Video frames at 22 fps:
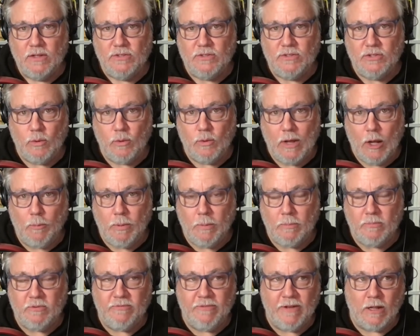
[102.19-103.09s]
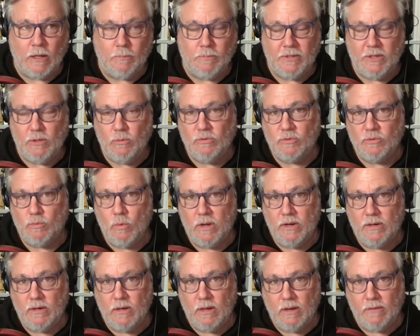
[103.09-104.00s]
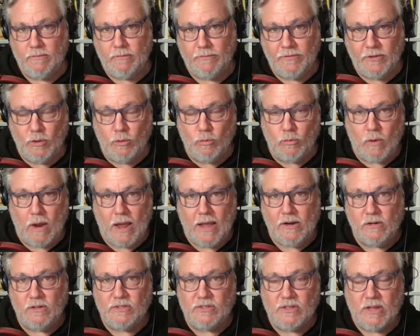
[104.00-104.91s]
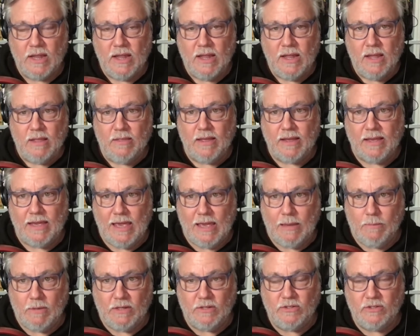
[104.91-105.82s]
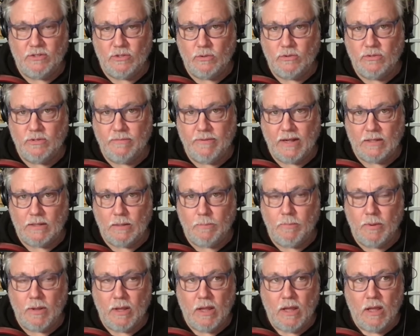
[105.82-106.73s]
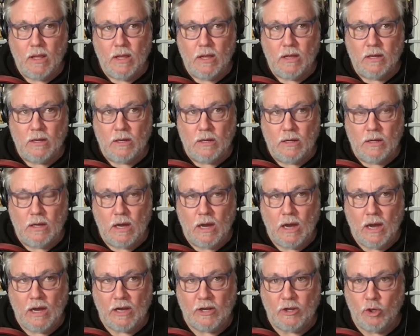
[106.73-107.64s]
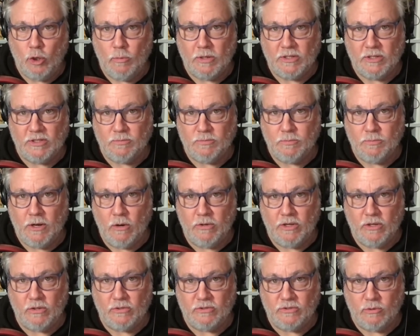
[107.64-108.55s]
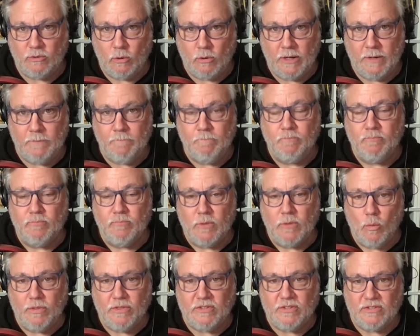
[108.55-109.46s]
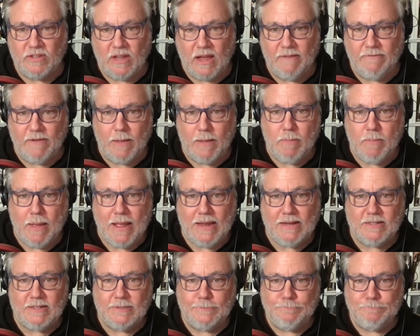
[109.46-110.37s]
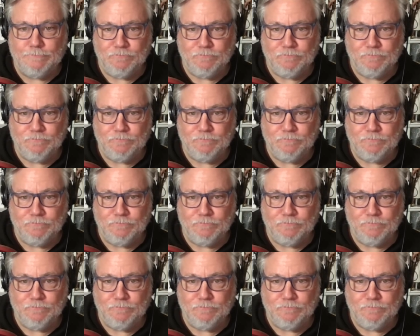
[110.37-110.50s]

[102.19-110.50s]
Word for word: to help him develop. He was one of a few writers that came in to develop uh, Kubrick's Pinocchio story with a sci fi bent.